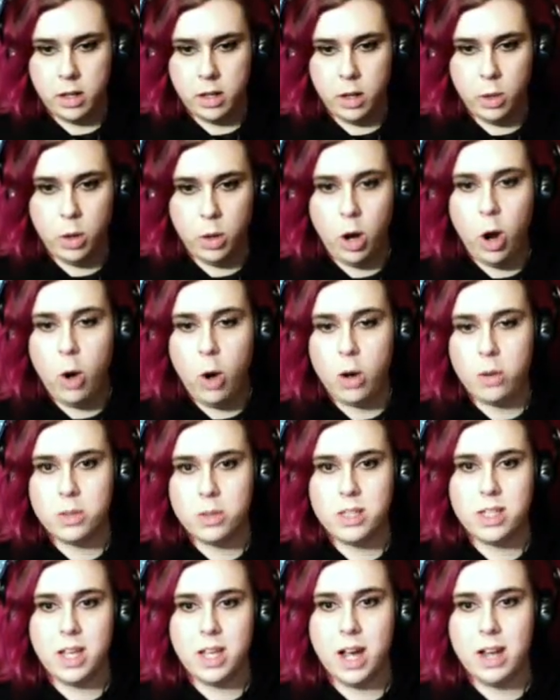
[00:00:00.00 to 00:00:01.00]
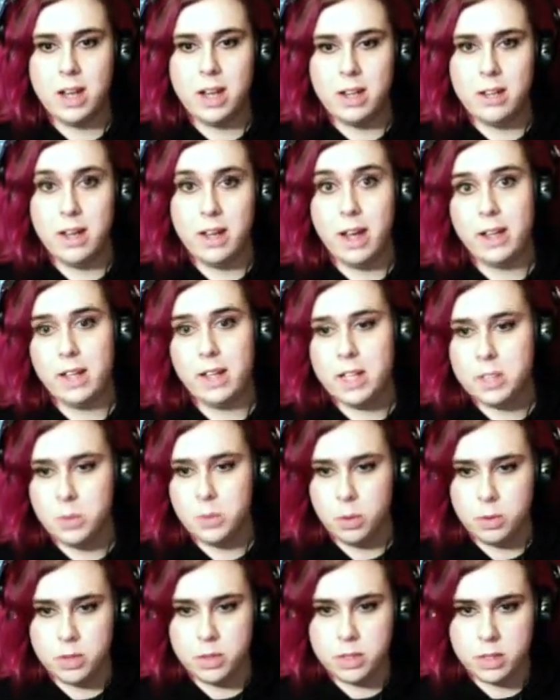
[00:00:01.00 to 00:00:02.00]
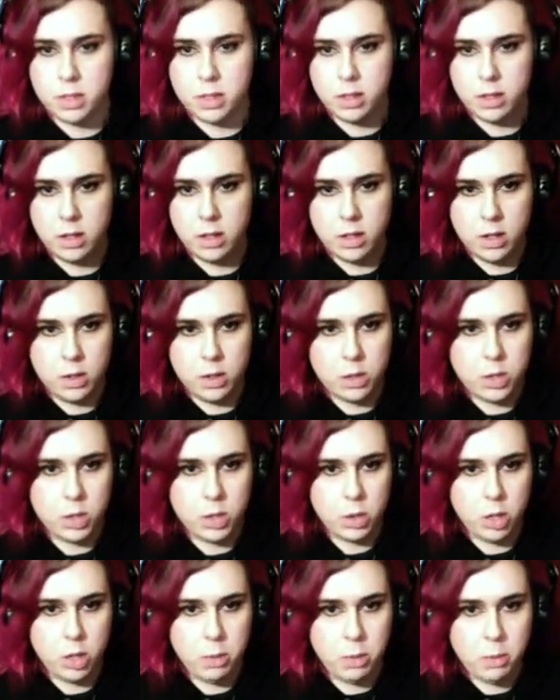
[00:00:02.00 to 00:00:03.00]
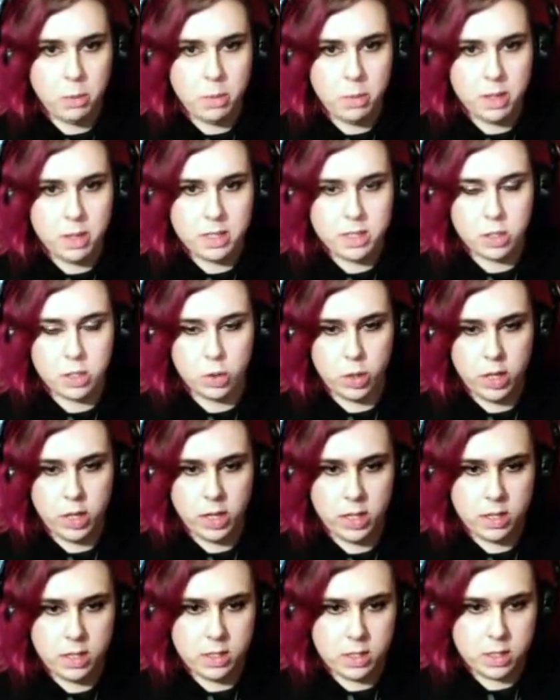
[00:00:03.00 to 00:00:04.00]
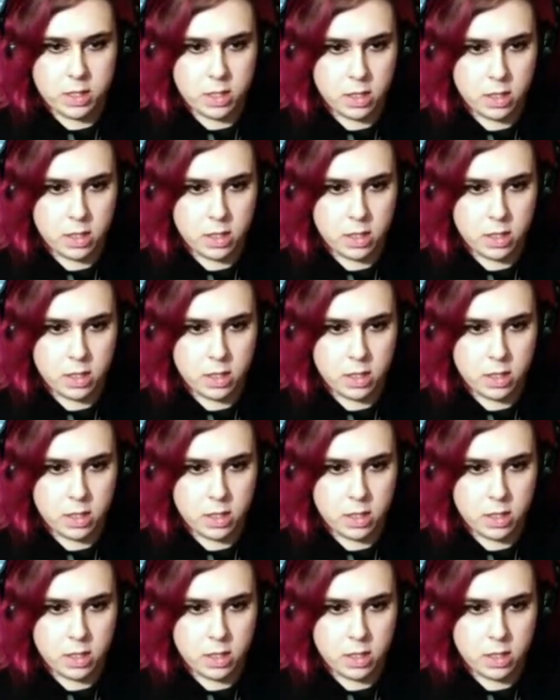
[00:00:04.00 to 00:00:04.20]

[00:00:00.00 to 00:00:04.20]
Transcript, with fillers: it. Oh, it was the ID tag. That's what was showing up on my screens.